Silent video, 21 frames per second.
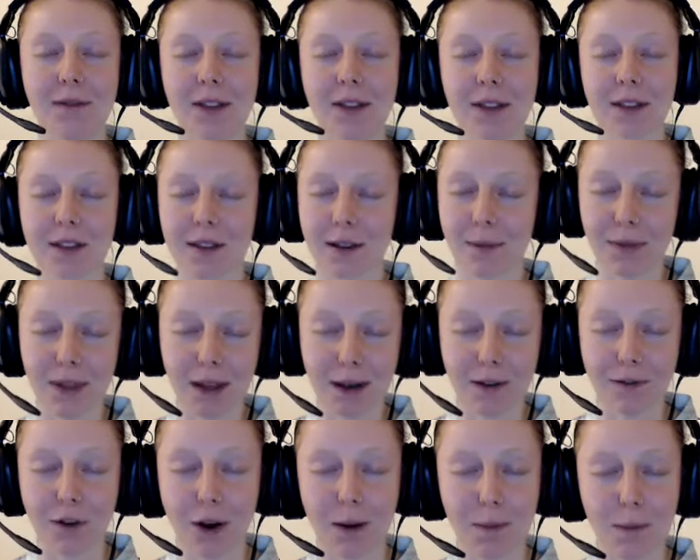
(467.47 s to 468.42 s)
into
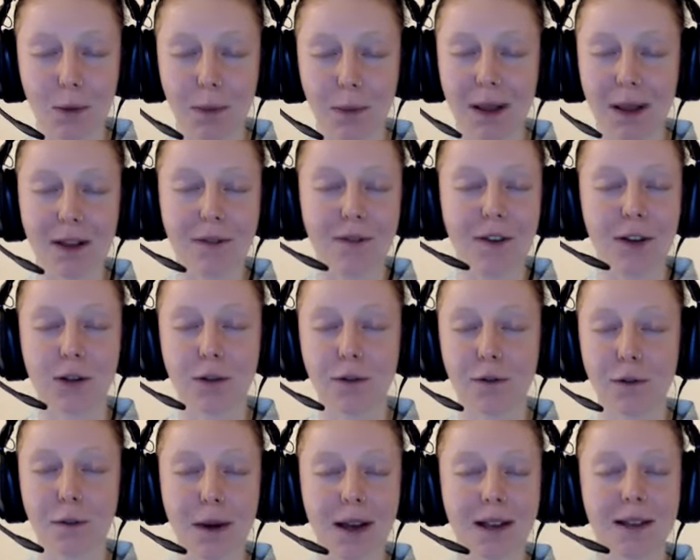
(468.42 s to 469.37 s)
something far more beneficial
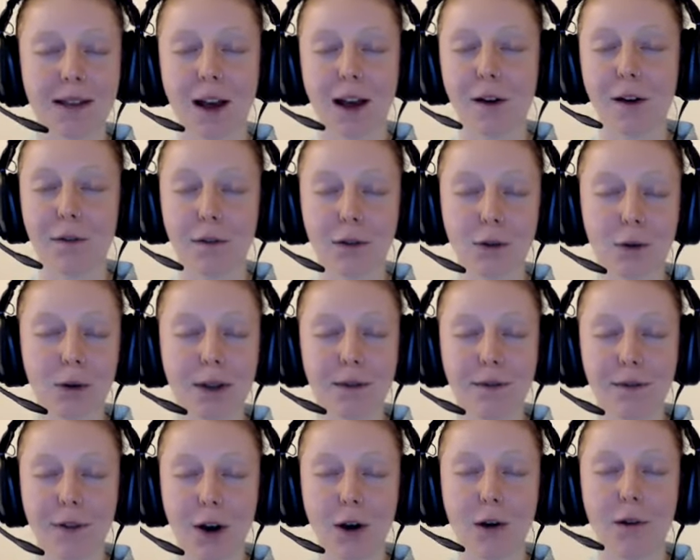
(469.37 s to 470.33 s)
for myself and all
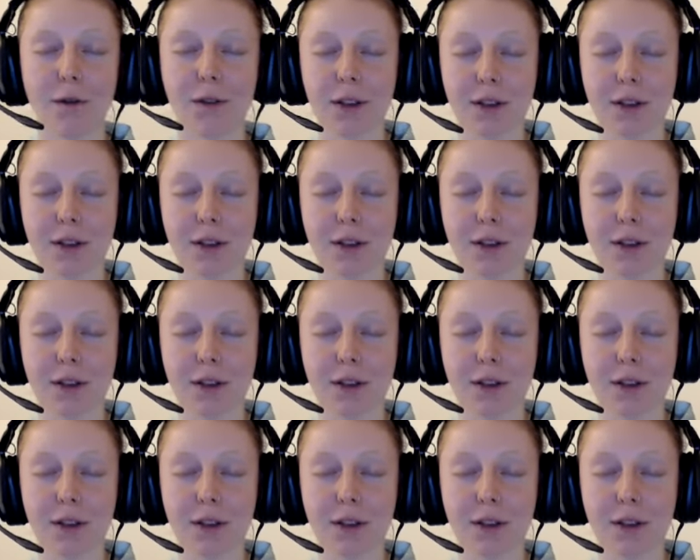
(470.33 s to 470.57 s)
involved.